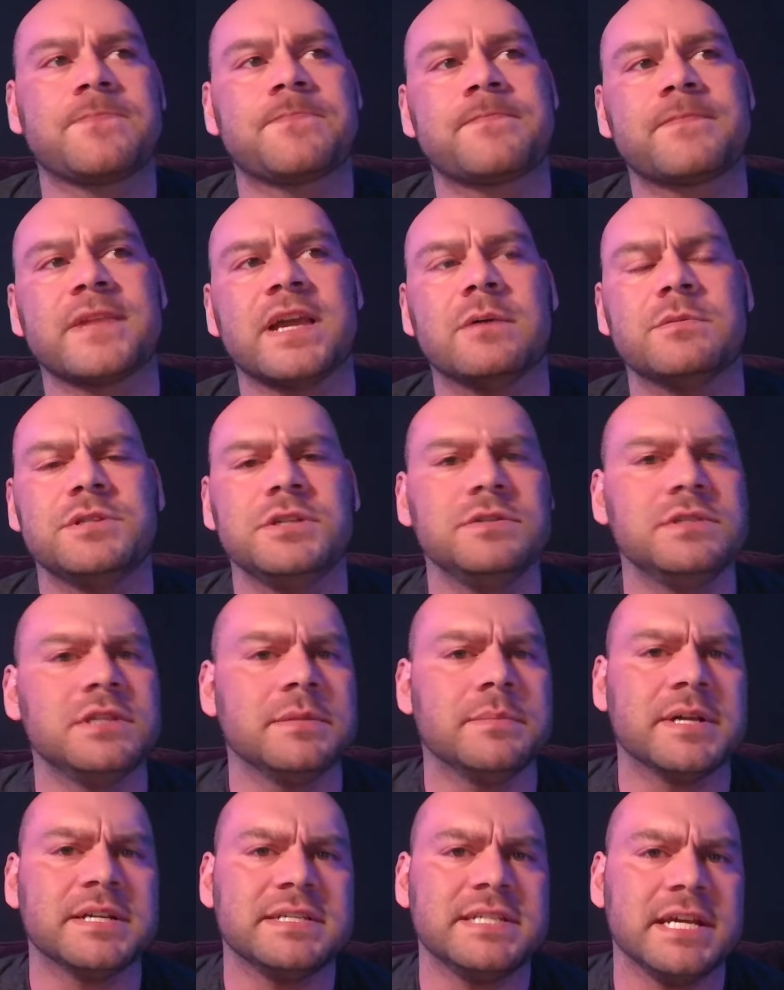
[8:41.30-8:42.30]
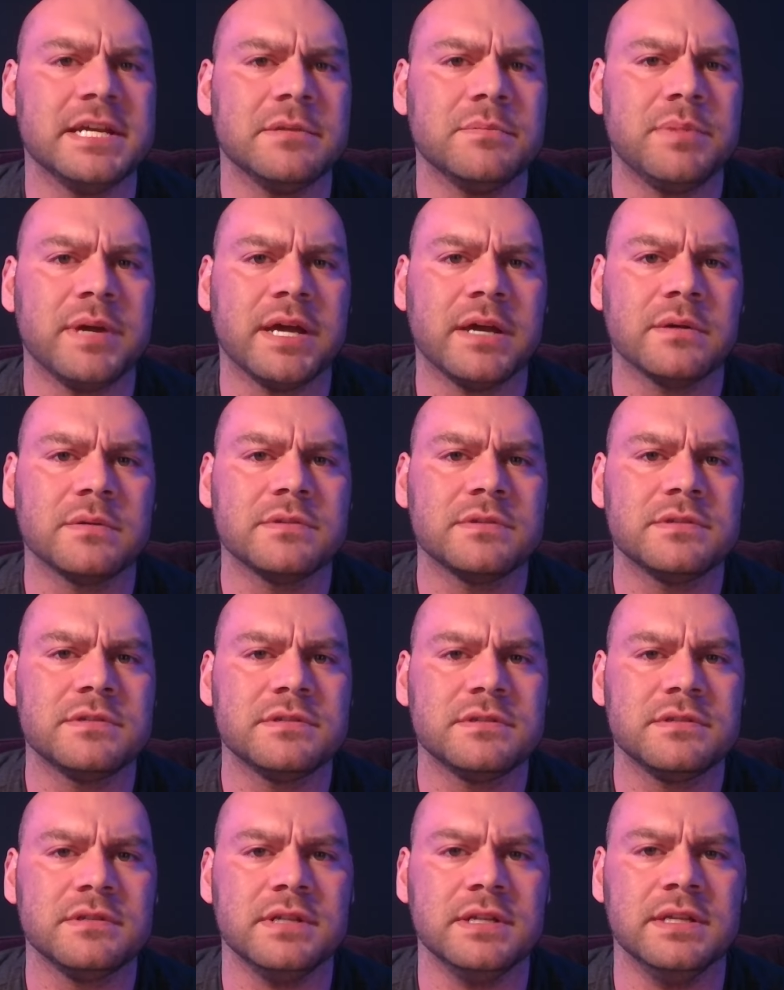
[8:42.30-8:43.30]
I was using about 10
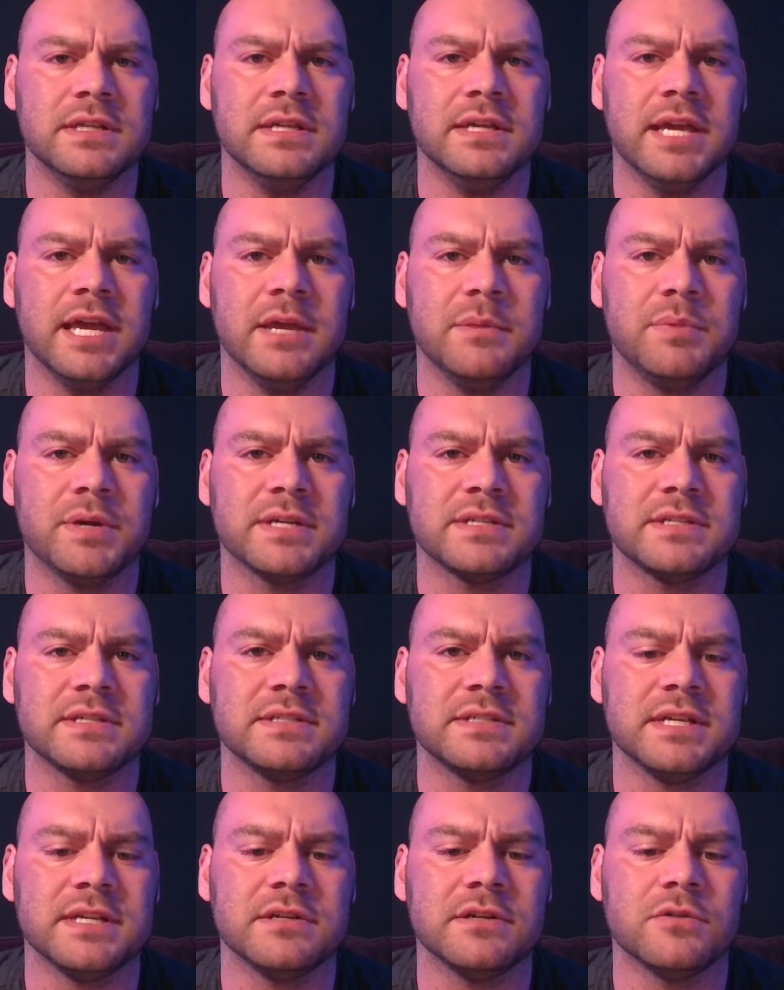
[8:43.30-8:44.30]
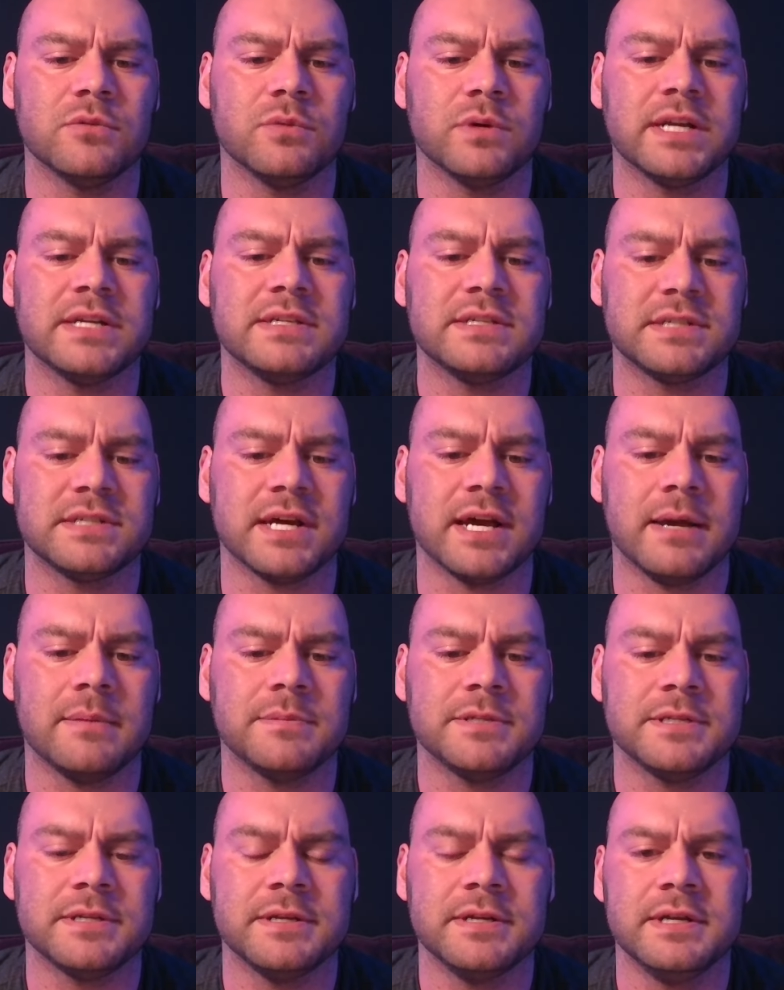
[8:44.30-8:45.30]
pounds in the Apex extender when I
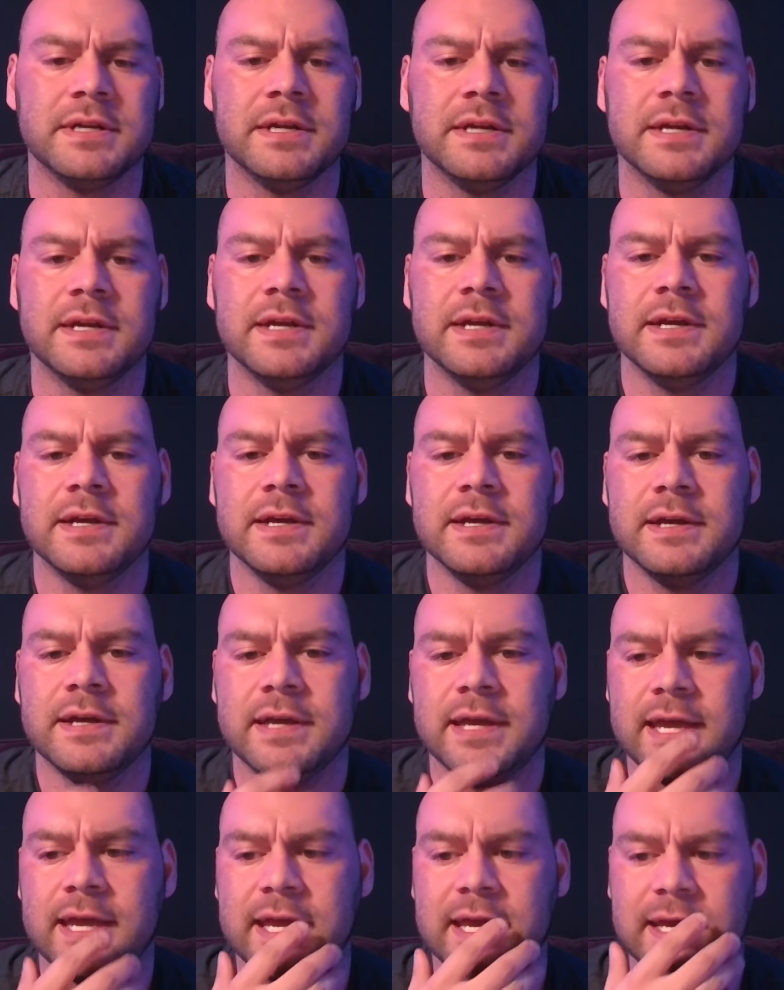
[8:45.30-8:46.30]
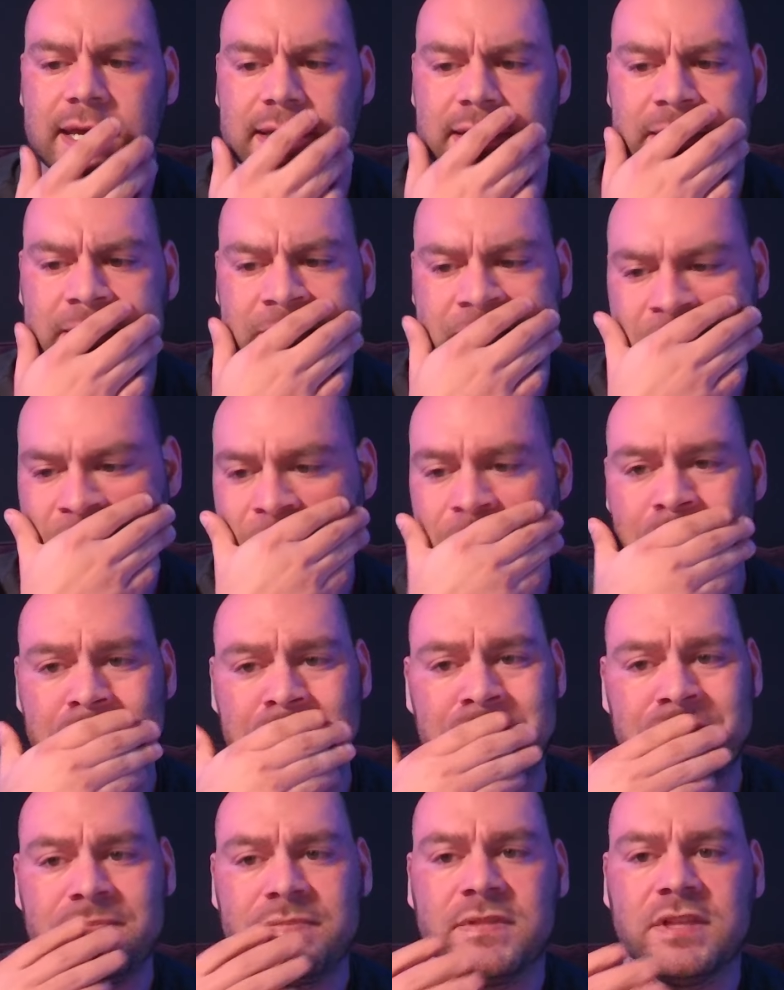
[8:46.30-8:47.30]
stopped, and
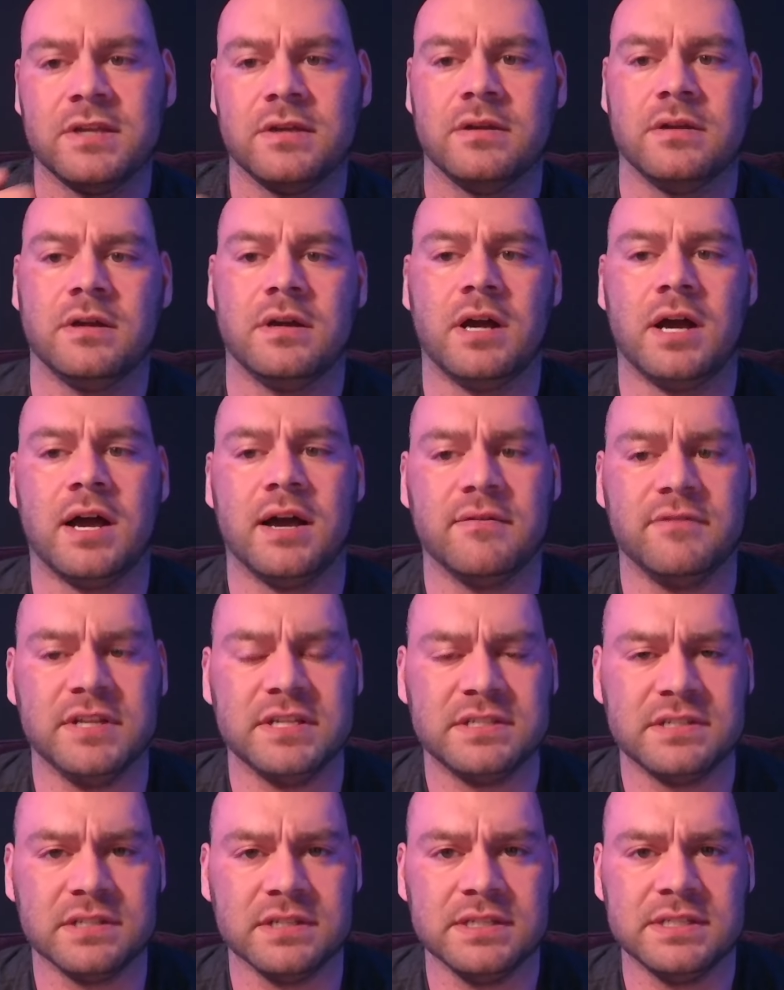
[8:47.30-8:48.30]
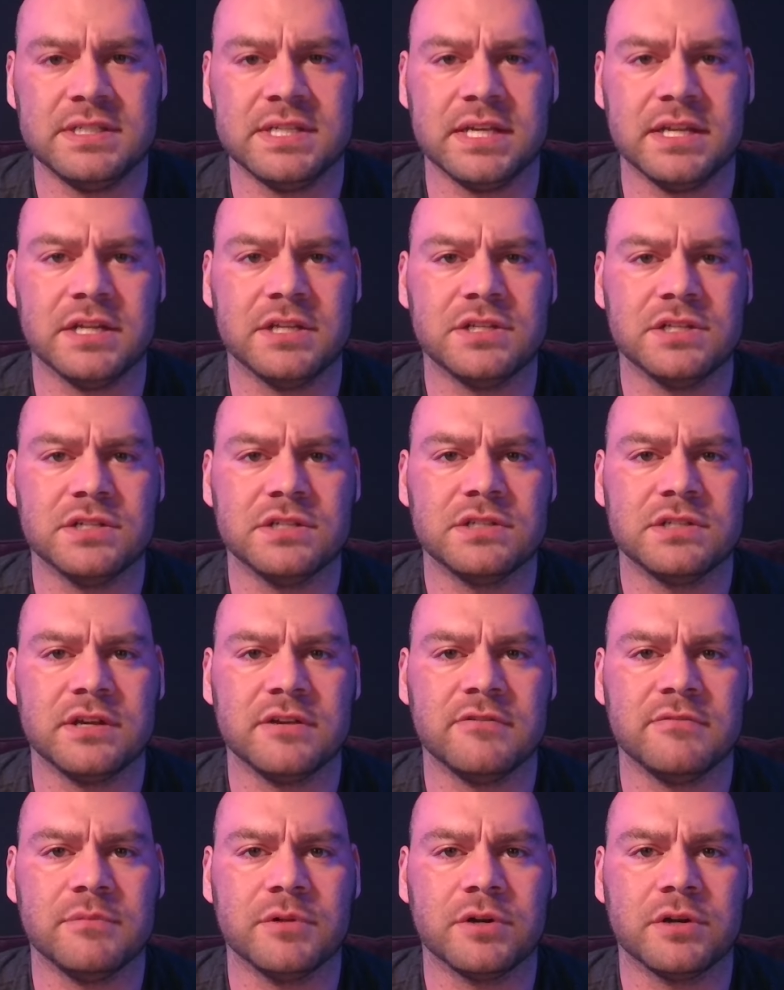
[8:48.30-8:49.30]
obviously 10 inches
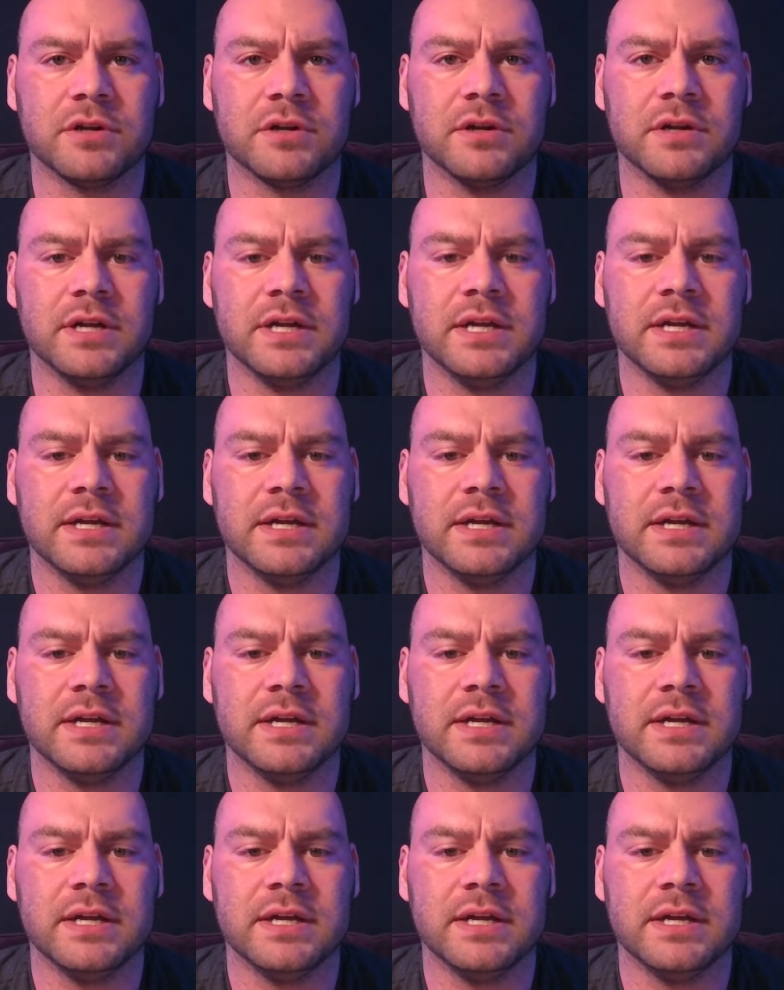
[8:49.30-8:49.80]
of mercury.